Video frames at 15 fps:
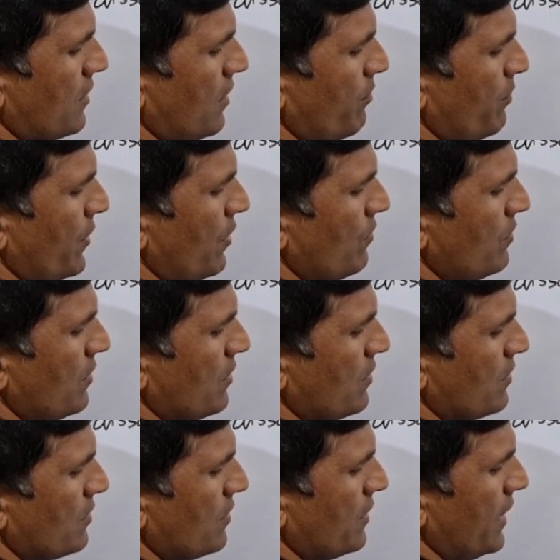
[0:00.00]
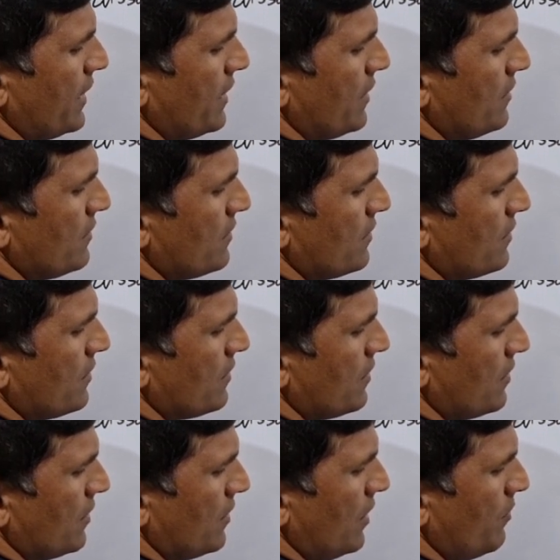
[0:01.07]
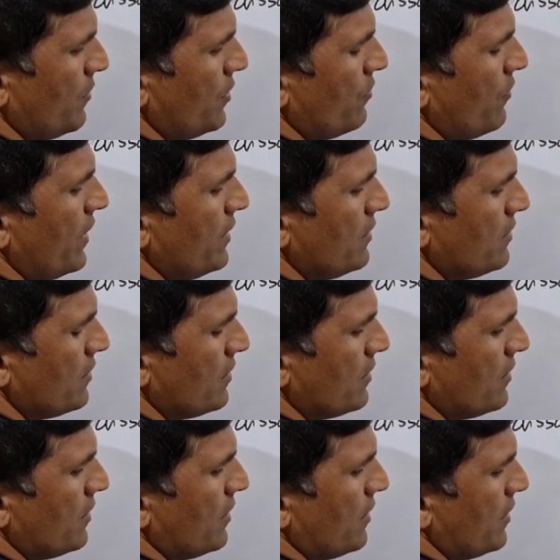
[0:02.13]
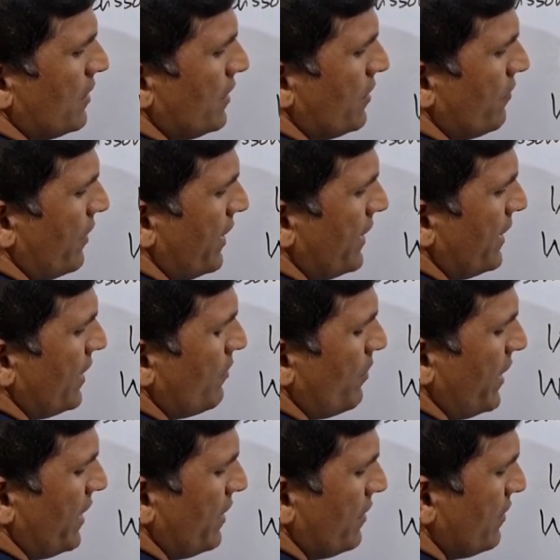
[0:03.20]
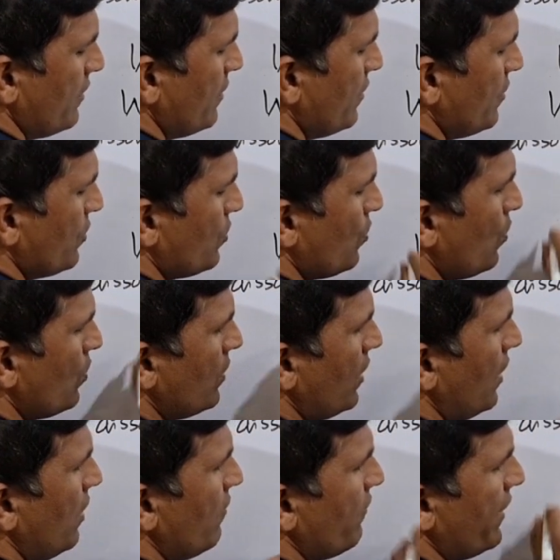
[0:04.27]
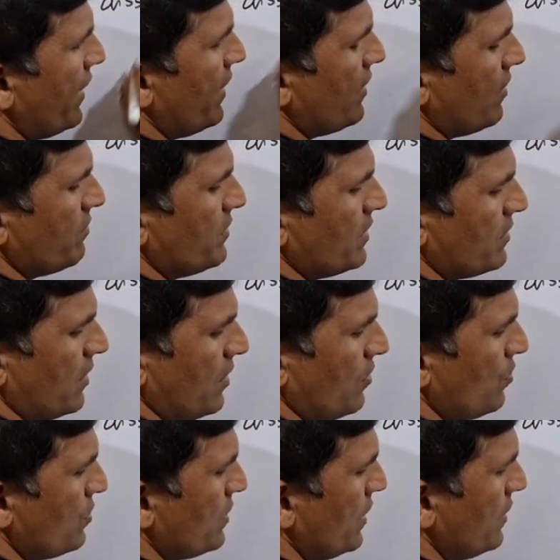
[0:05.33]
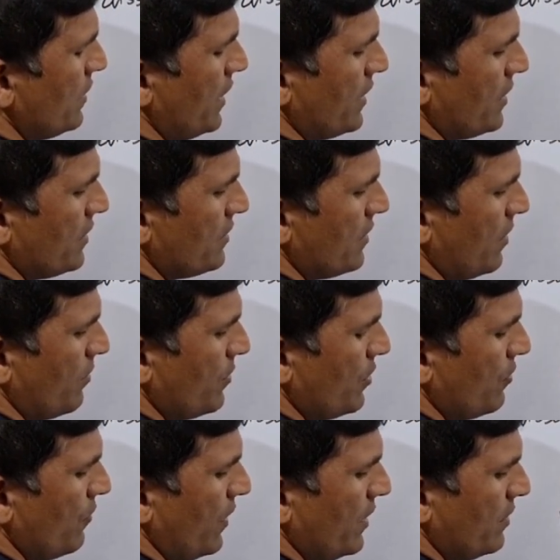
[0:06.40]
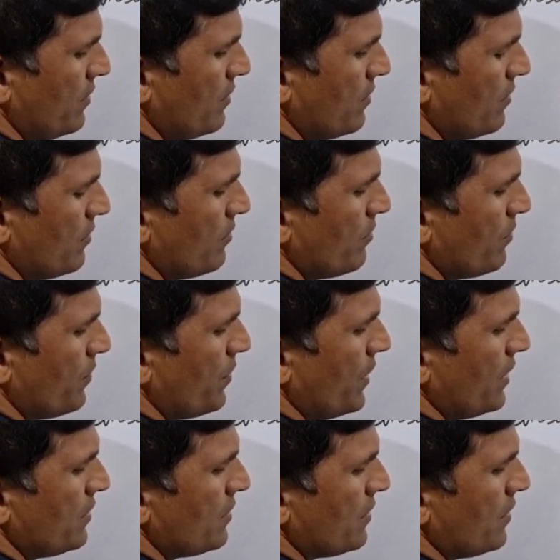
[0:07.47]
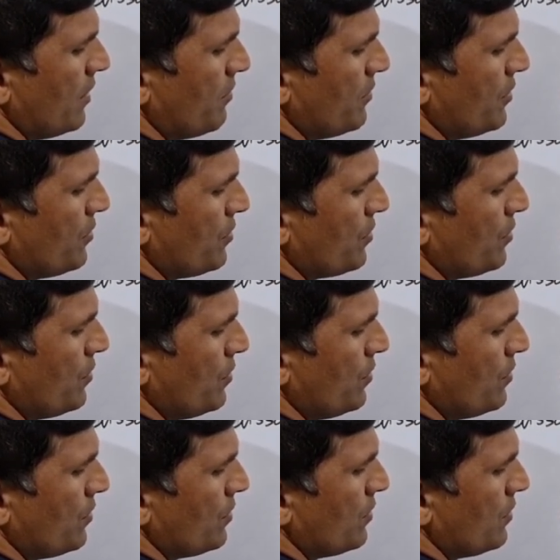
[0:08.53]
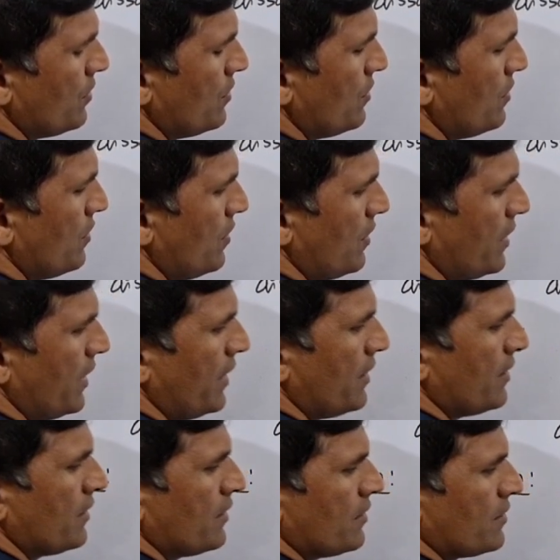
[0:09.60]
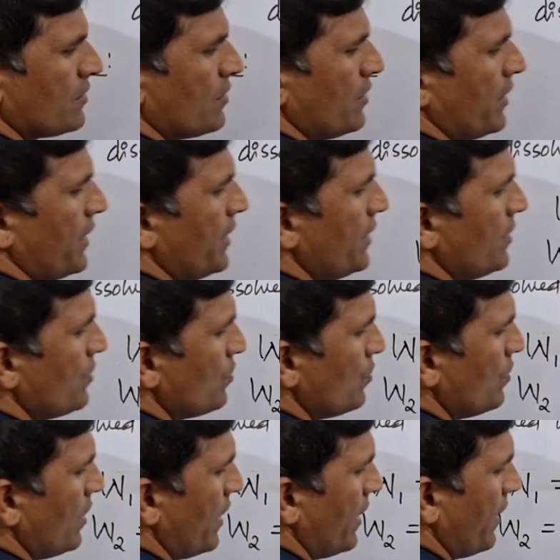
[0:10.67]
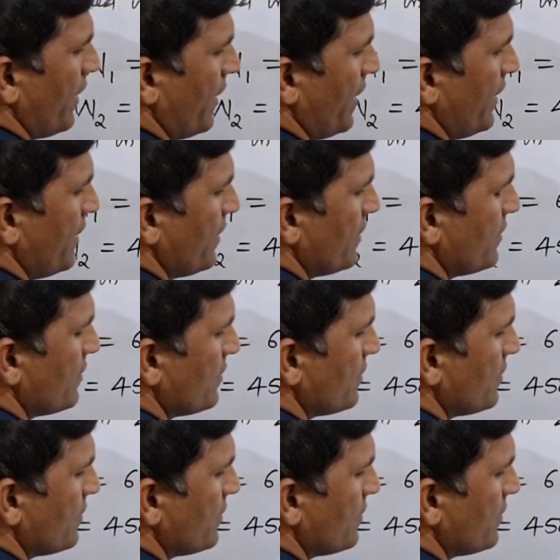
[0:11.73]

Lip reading: compound, so that is W1 divided by total weight of the solution, that is W1 plus W2, okay, so into 100%.